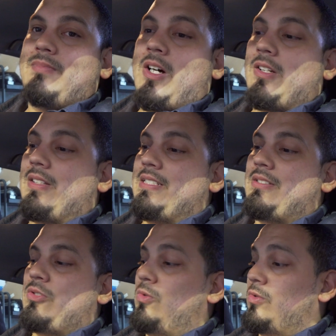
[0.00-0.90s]
all of these
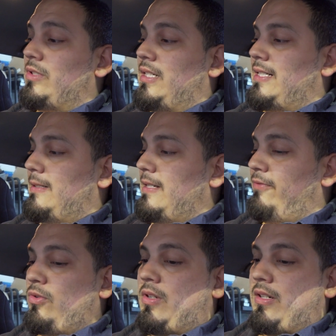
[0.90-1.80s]
tools uh,
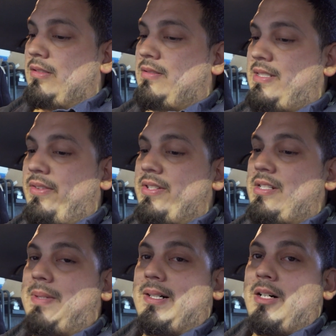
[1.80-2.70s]
if you are
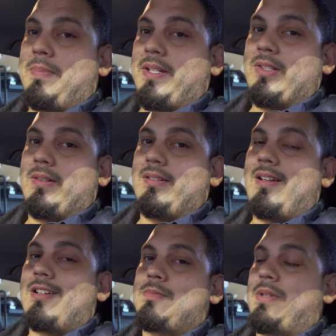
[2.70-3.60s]
serious about upping your
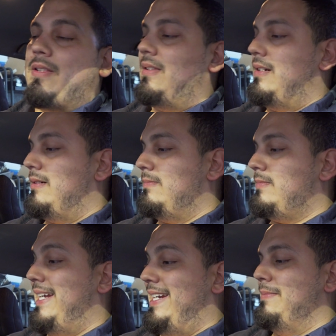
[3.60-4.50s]
locksmith uh,
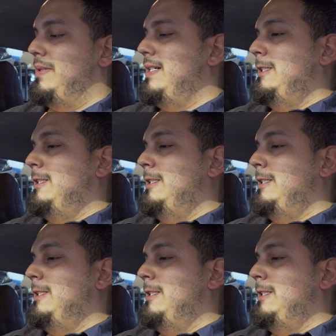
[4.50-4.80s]
game.